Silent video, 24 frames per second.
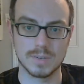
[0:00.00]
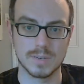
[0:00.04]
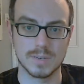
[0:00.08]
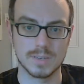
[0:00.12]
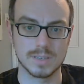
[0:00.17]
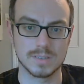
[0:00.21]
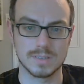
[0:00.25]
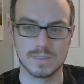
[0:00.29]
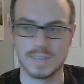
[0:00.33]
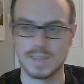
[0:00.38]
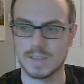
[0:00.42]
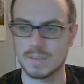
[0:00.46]

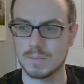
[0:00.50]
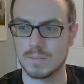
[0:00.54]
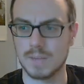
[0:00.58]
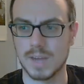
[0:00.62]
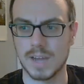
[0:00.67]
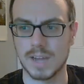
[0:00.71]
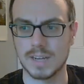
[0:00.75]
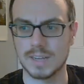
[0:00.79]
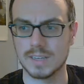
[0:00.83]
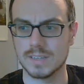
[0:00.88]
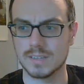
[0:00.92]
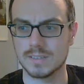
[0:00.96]
was like
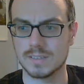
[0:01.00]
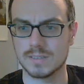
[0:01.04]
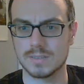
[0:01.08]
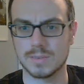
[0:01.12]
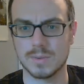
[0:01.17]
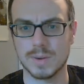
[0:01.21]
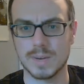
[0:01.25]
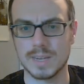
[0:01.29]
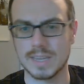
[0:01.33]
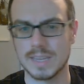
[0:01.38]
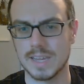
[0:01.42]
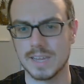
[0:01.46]

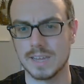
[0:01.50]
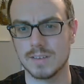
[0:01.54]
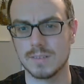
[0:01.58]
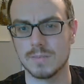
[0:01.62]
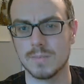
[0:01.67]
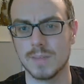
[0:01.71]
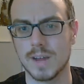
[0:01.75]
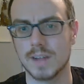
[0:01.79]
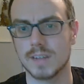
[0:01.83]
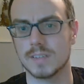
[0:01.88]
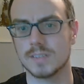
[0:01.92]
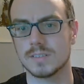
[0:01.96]
-28 or
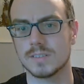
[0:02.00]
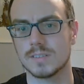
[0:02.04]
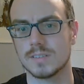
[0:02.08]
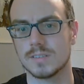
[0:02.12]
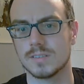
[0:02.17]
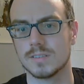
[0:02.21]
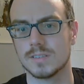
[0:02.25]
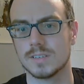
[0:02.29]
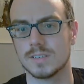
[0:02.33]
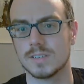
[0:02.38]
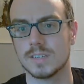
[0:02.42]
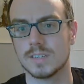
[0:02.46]

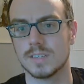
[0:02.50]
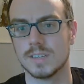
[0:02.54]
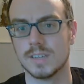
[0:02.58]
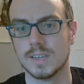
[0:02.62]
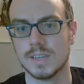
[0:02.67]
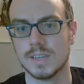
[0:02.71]
-30.